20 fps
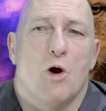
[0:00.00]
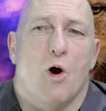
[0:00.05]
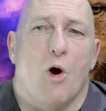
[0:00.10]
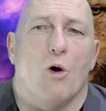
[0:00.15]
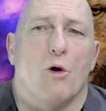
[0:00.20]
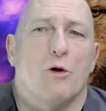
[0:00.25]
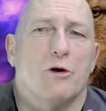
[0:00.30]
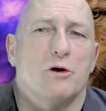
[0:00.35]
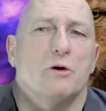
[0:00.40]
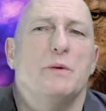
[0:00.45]

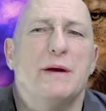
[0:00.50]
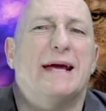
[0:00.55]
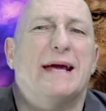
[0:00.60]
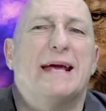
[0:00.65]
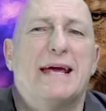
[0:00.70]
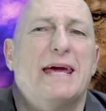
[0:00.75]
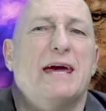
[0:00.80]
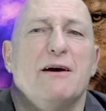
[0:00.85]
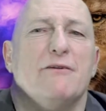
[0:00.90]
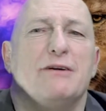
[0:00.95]
Or are we
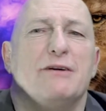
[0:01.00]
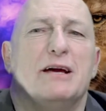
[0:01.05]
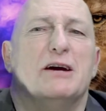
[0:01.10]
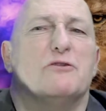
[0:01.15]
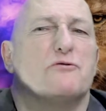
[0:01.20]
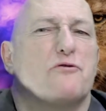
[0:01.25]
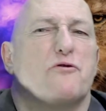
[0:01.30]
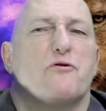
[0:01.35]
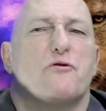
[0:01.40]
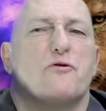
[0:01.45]
giving it
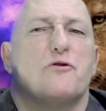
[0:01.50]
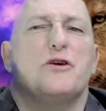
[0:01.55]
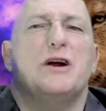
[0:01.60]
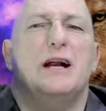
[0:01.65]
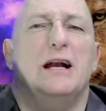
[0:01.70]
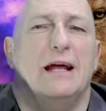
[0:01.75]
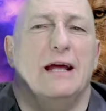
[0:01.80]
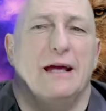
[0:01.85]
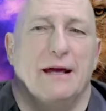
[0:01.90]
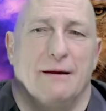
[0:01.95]

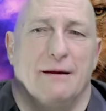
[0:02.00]
freely?